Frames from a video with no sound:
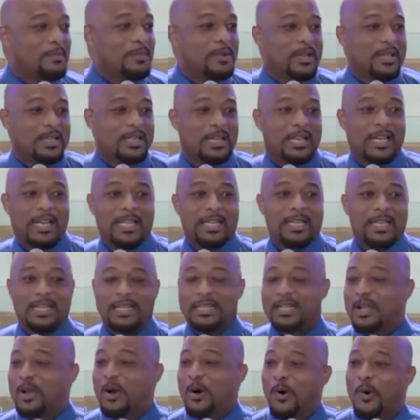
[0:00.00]
and glitter
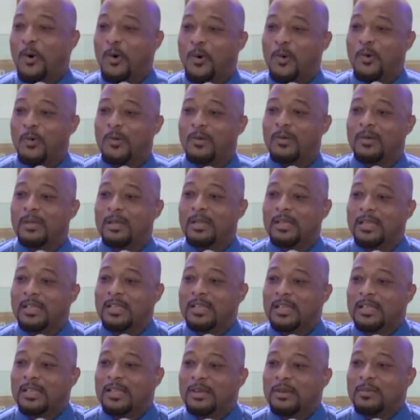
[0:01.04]
and gold.
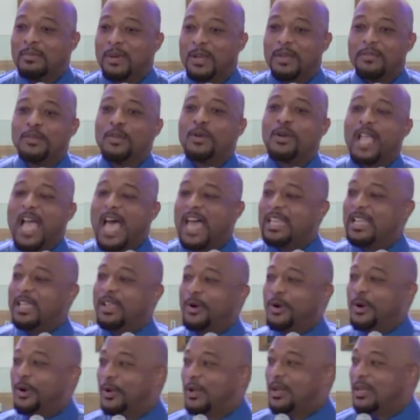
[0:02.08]
But if you got
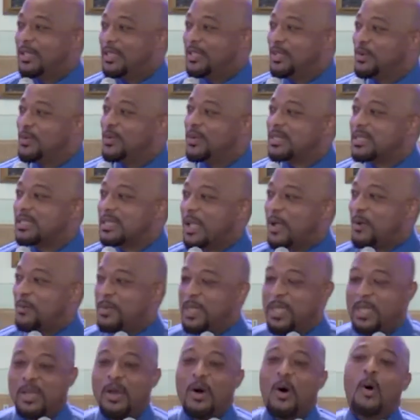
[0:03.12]
here early, you would have saw
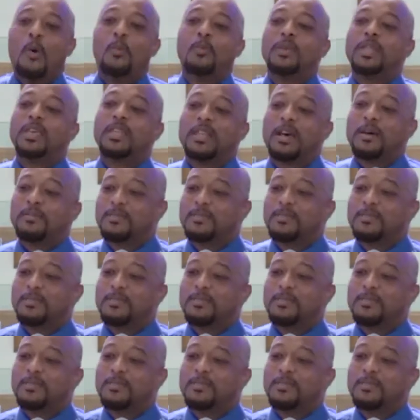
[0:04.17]
me opening up the